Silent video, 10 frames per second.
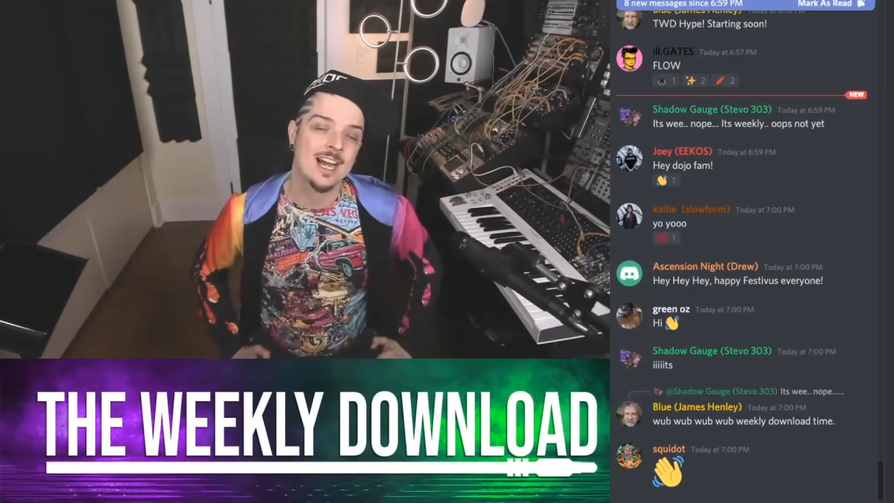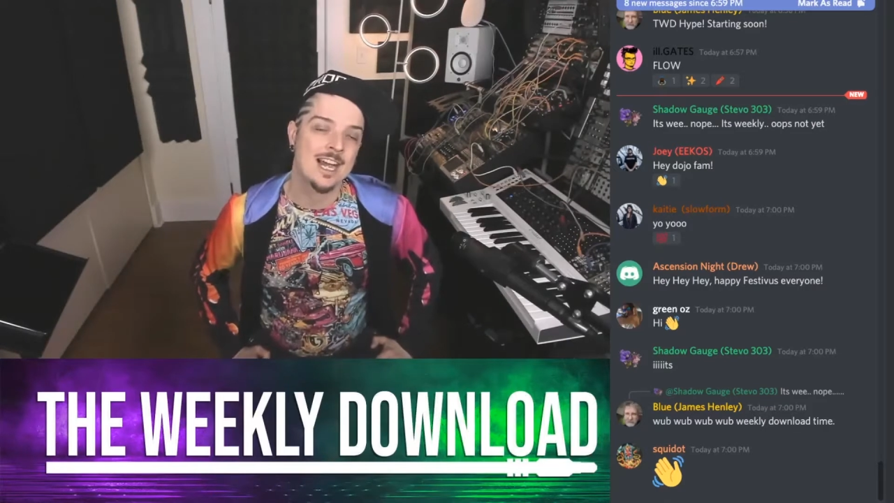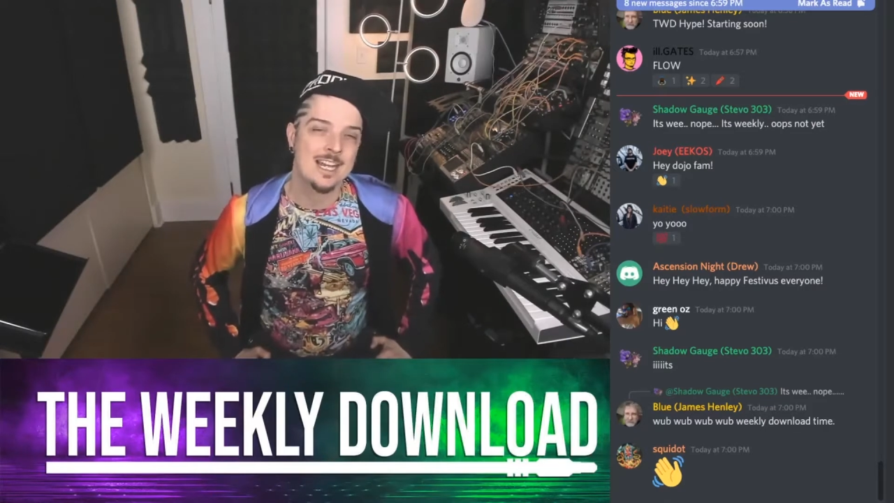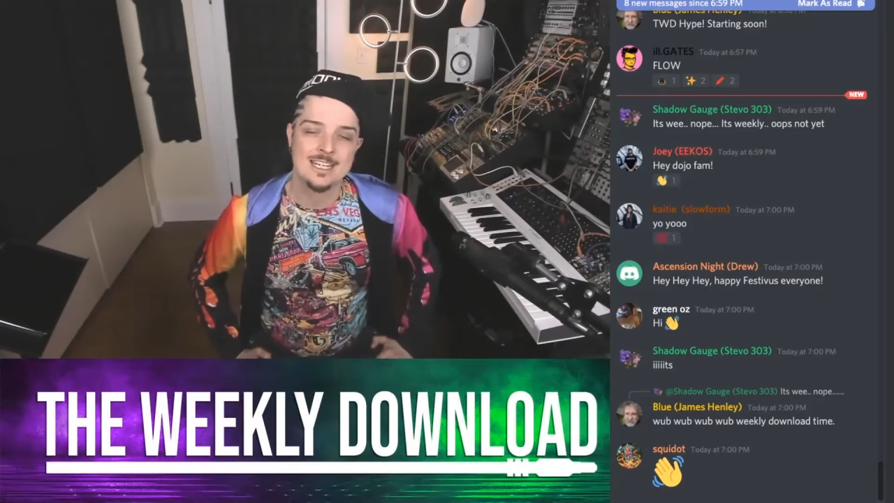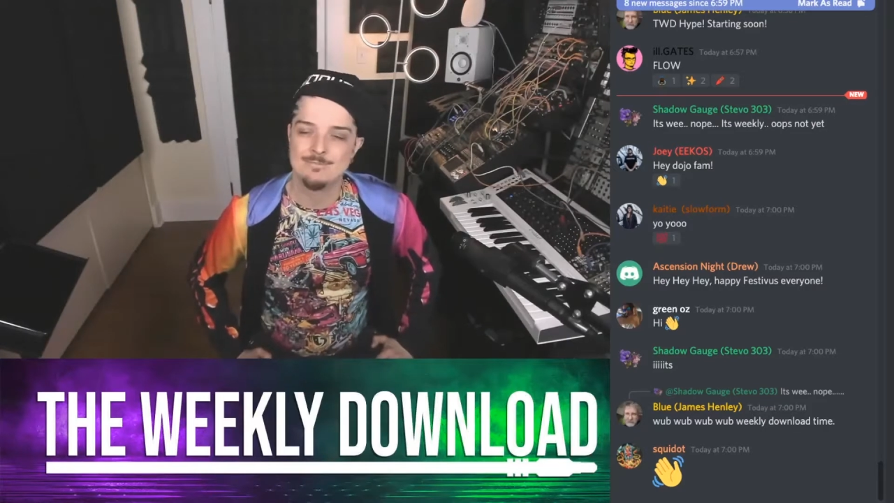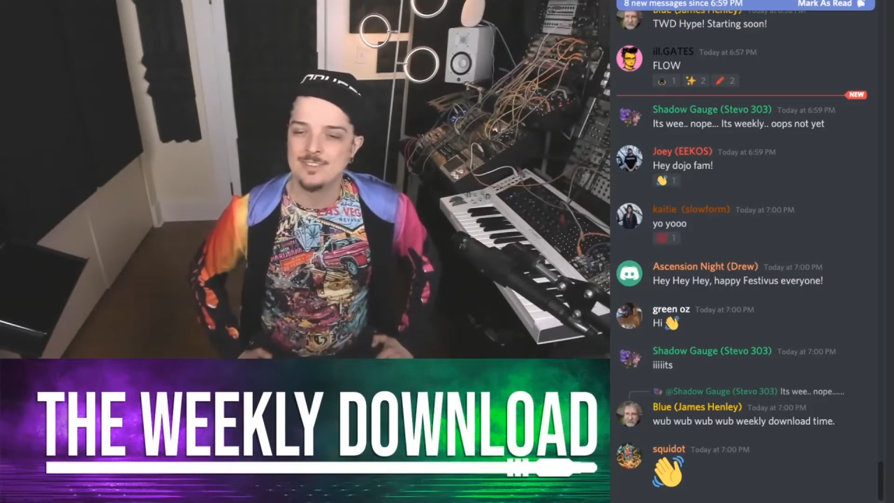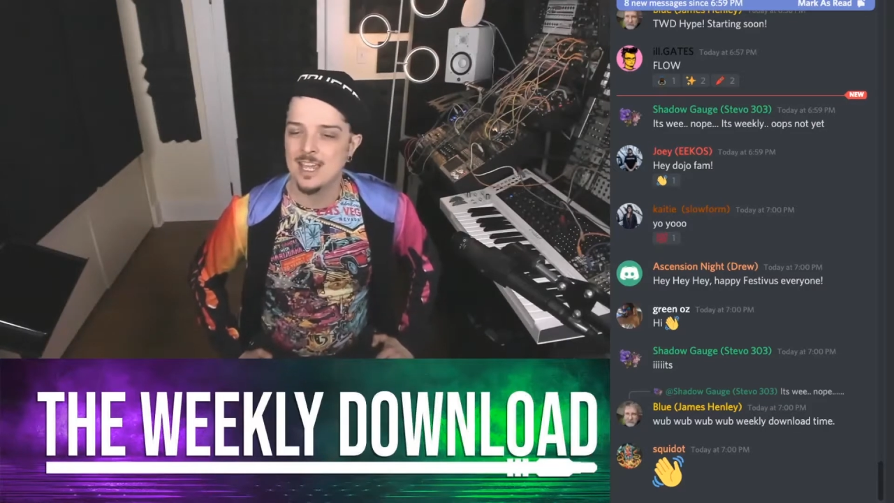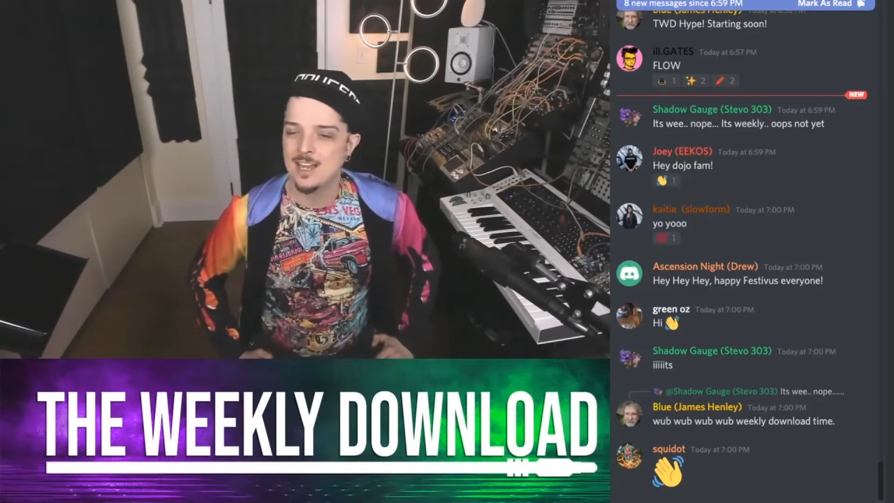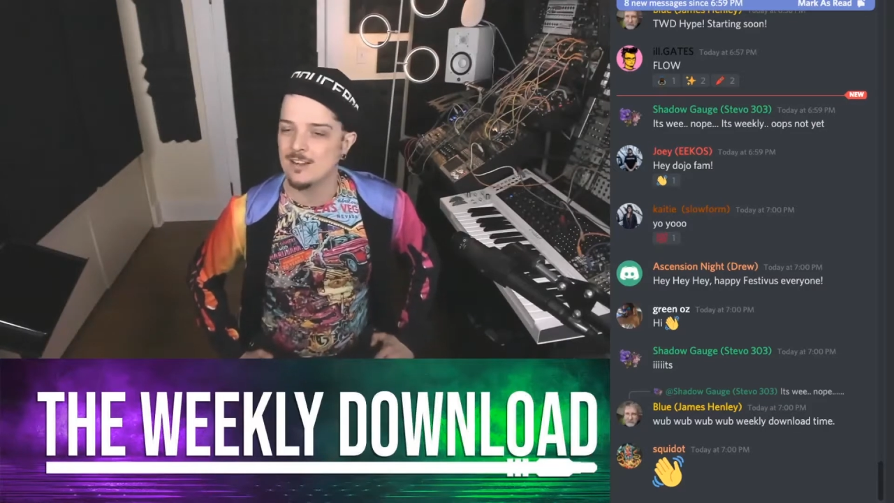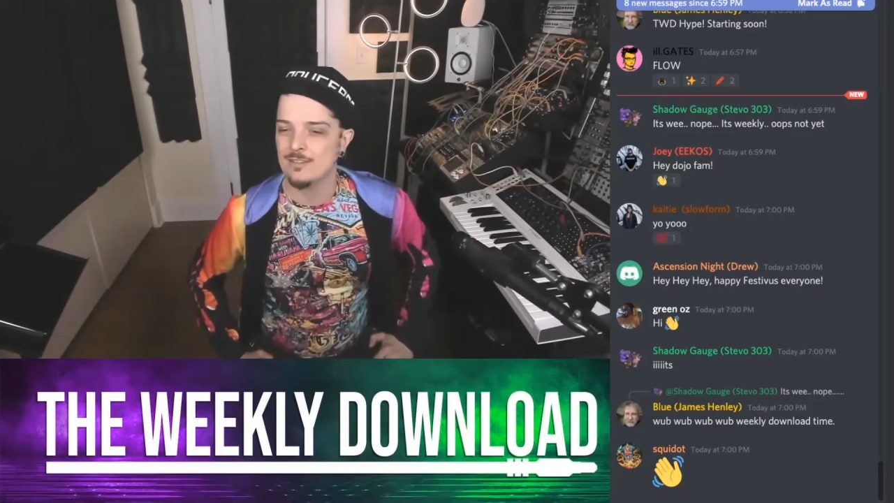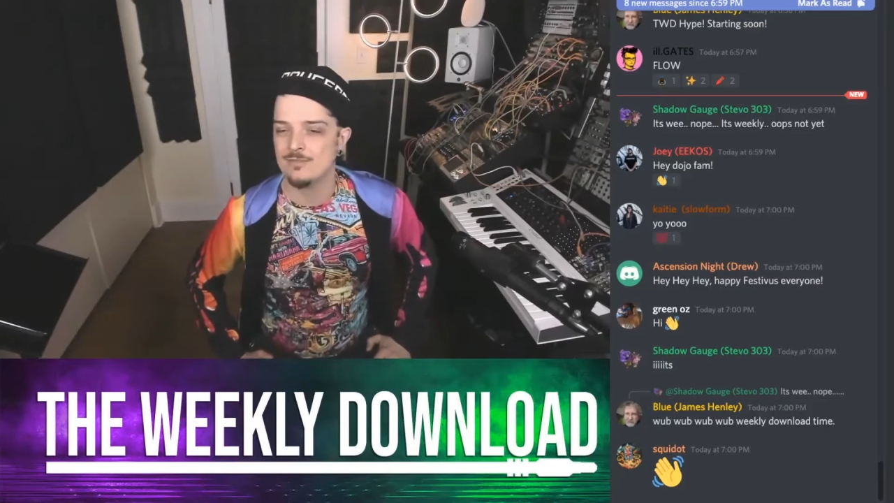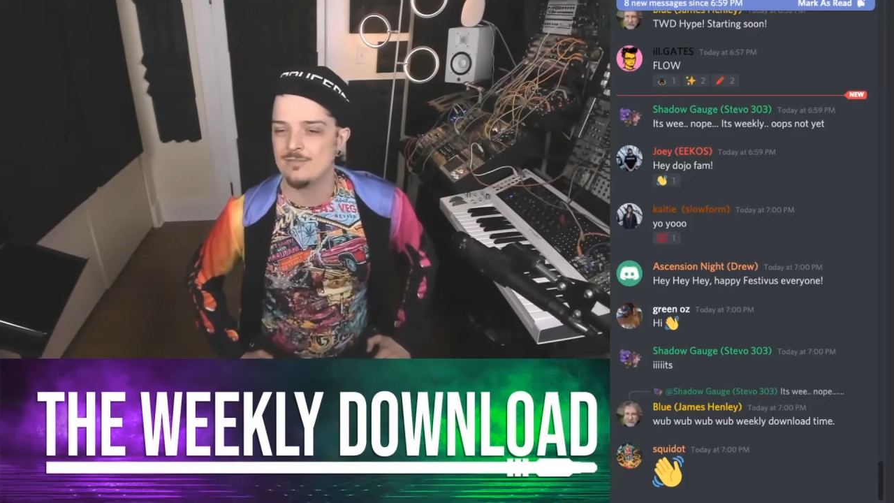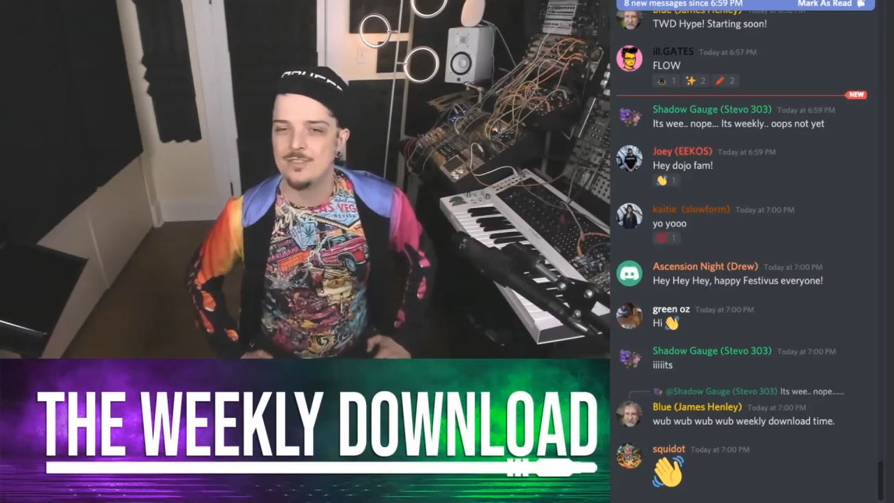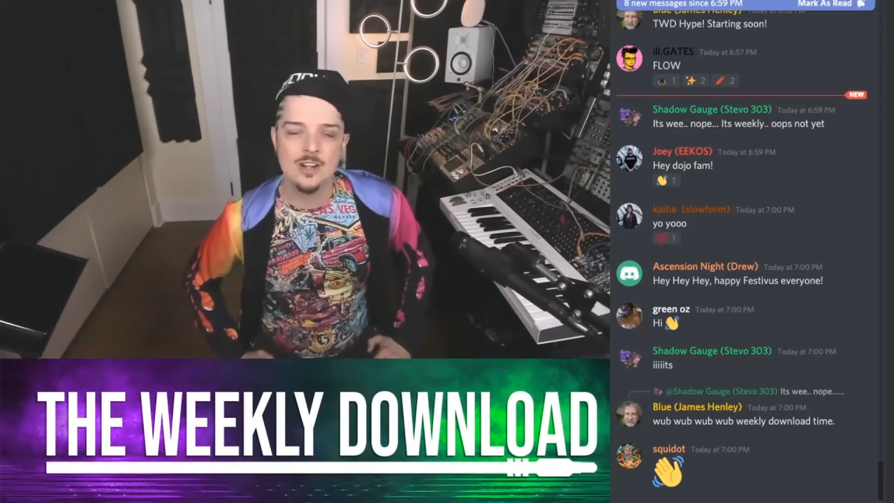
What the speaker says: I care